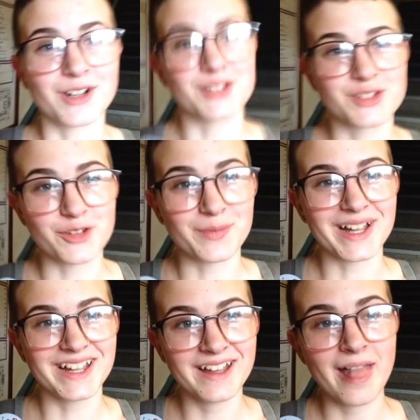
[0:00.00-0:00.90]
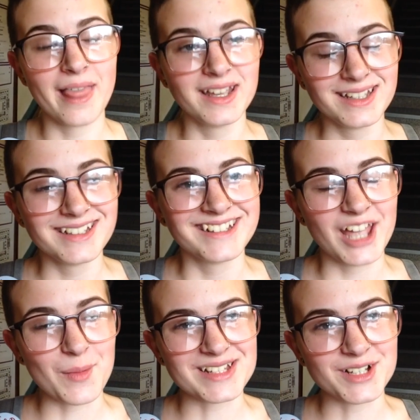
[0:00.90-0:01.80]
I just drove by. I
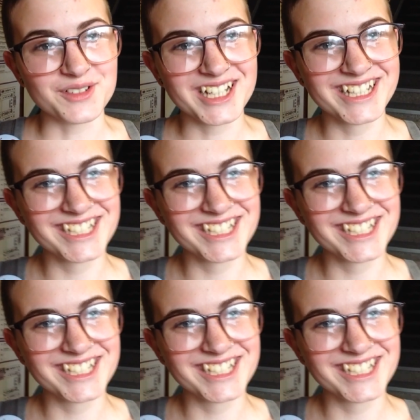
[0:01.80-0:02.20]
hate myself.